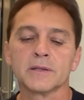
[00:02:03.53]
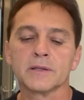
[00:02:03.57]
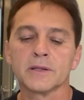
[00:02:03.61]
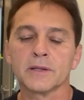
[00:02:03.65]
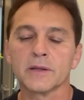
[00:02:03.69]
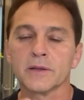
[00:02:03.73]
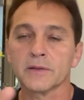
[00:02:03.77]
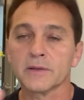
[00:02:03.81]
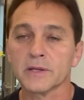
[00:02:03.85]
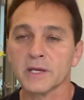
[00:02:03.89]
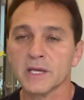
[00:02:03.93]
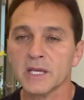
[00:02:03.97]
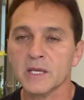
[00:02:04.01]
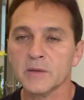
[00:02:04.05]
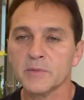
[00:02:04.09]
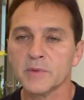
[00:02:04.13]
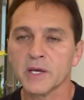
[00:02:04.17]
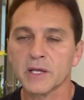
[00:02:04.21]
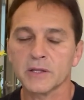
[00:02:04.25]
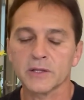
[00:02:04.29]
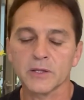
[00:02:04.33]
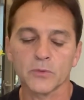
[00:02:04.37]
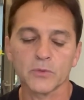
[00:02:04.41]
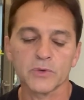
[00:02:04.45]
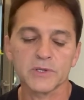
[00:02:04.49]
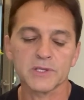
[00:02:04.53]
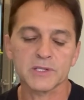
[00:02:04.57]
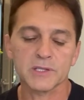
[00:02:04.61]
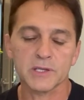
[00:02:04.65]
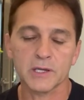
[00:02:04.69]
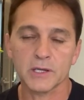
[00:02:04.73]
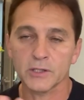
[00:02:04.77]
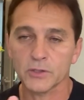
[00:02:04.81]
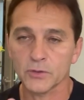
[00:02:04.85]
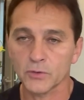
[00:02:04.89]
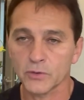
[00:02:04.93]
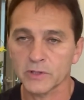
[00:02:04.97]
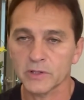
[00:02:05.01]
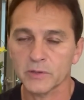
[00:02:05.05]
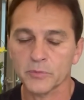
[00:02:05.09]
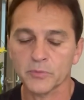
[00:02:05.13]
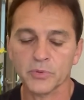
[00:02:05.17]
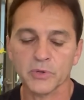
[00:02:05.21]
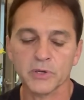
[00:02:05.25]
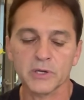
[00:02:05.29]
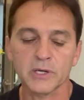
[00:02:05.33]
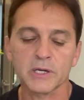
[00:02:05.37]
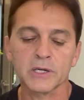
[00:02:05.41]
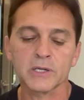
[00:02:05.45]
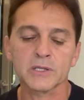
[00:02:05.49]
the email that we sent you and the
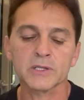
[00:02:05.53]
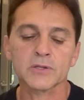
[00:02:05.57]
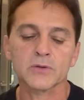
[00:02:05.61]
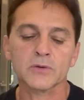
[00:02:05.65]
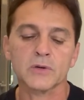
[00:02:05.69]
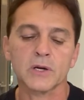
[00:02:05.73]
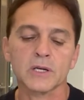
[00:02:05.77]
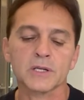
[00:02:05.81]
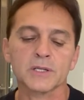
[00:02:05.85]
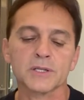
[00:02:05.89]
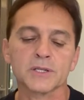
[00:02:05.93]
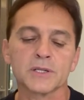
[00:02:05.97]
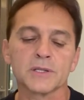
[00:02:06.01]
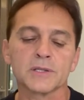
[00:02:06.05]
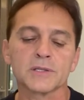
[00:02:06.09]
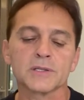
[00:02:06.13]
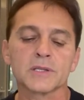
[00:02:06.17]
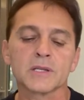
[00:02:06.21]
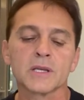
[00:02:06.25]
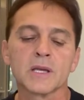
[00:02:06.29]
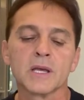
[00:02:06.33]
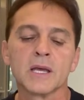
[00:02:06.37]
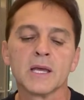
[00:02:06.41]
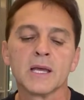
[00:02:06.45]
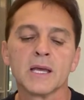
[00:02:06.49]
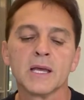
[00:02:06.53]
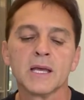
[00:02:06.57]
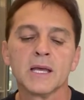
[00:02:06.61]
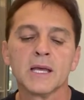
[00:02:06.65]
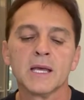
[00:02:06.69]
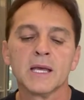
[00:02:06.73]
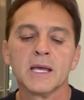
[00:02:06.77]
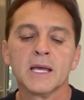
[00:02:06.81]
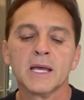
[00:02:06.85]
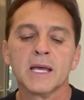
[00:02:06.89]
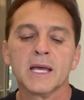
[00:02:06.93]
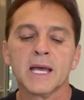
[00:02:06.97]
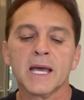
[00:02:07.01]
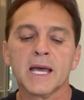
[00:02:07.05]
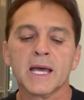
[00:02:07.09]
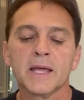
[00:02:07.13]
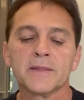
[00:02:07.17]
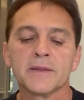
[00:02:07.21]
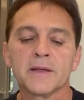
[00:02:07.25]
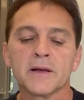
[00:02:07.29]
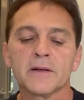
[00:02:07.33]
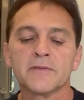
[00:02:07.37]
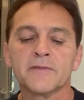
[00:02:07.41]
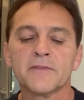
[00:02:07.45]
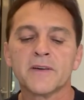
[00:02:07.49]
printed instructions,
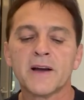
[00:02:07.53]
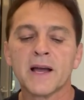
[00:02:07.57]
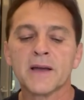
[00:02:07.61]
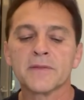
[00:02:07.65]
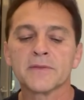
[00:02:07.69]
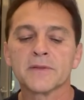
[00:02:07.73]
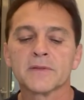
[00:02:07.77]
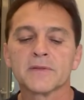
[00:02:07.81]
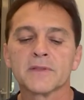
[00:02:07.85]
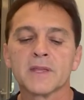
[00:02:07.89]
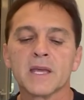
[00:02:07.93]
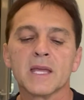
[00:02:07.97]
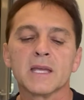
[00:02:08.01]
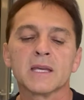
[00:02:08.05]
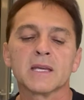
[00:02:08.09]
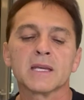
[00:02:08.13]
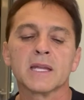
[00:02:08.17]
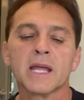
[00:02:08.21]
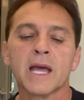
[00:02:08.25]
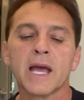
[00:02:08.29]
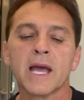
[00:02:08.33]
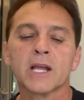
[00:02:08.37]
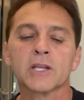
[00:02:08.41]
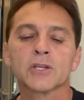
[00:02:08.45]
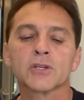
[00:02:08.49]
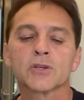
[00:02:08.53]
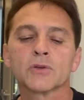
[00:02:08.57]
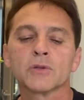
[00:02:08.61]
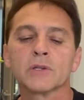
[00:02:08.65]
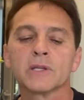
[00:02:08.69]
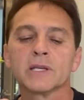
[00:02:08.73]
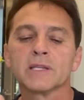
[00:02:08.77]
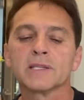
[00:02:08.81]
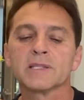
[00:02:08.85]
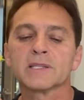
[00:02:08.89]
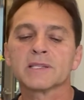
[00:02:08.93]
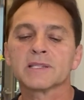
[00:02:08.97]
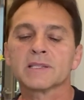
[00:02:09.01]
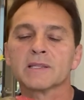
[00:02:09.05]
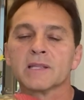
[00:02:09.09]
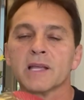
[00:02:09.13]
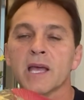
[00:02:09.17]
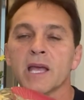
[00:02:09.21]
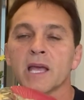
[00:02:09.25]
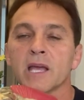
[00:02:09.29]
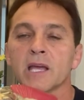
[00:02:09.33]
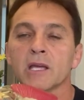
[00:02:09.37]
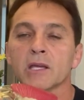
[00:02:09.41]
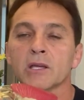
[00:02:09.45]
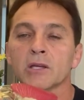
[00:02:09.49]
and they'll find that they can actually
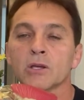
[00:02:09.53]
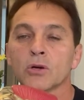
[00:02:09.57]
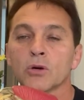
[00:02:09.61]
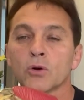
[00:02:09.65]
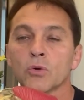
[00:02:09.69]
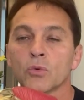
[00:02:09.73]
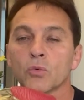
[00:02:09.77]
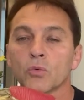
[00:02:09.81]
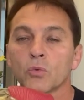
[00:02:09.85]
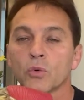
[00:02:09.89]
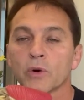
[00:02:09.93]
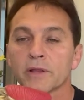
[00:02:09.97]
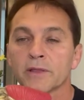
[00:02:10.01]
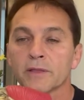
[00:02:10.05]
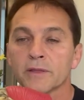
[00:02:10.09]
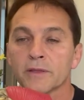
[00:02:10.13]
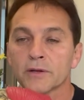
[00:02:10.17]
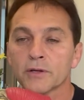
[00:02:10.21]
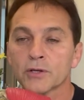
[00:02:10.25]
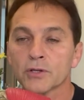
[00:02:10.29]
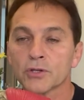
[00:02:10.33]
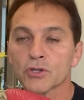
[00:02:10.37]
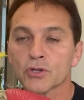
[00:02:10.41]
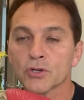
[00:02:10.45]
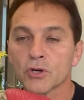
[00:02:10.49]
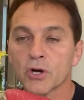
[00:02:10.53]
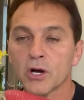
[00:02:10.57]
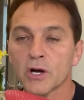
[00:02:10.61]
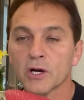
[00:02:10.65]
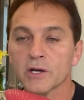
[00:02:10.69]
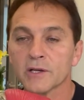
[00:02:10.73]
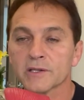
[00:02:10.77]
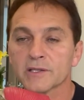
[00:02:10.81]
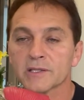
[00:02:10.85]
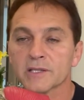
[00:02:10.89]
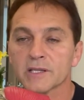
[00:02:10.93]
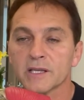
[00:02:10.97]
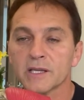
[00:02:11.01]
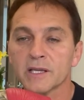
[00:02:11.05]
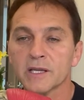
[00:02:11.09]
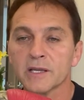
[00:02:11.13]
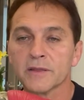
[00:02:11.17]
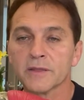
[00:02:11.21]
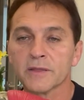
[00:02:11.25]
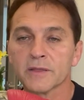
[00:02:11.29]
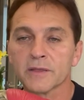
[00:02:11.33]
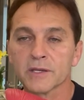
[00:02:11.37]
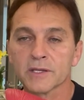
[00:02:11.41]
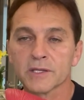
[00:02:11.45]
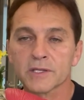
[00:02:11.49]
stay with their jaws
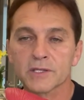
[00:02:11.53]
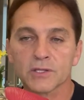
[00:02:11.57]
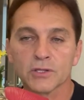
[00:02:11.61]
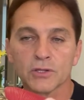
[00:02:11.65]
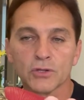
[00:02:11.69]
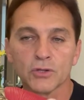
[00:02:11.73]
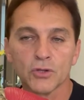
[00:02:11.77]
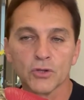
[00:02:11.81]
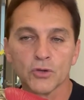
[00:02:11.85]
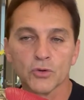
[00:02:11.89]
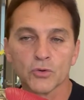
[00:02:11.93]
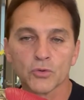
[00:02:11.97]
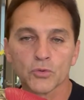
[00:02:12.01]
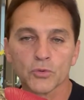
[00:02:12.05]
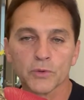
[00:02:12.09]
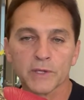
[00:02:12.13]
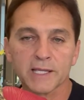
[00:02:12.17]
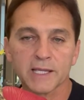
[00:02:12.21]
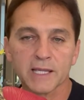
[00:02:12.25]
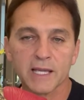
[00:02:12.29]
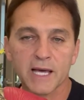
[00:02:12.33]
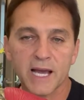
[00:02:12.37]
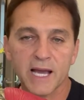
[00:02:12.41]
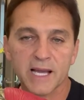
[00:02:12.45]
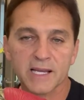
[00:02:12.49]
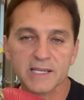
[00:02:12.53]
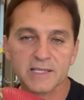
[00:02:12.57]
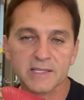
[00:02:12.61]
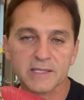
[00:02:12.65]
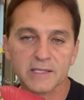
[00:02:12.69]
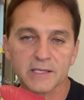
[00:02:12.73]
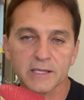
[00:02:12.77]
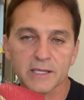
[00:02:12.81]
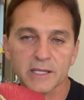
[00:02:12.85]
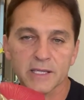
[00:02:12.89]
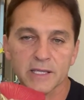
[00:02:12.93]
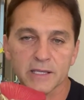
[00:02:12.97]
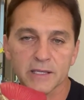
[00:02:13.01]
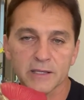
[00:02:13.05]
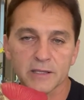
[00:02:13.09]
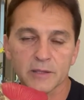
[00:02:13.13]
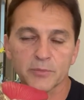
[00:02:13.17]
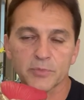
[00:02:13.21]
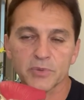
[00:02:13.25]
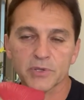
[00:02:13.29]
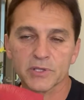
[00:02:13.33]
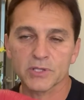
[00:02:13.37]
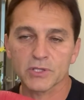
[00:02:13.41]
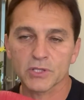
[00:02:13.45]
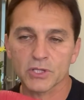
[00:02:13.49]
in this new relaxed and
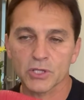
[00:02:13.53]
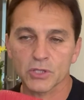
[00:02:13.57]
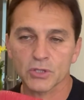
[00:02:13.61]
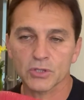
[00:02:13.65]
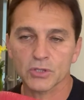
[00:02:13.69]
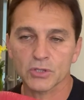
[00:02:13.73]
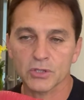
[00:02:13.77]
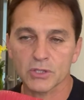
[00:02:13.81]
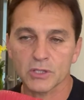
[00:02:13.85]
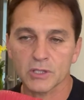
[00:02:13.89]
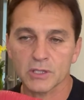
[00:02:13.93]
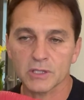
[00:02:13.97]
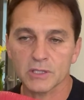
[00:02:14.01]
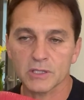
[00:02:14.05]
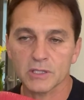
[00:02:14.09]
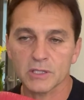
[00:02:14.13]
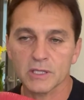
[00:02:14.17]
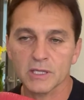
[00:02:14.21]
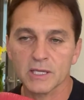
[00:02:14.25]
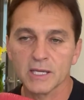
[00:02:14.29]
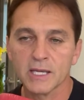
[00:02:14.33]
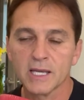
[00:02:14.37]
healed position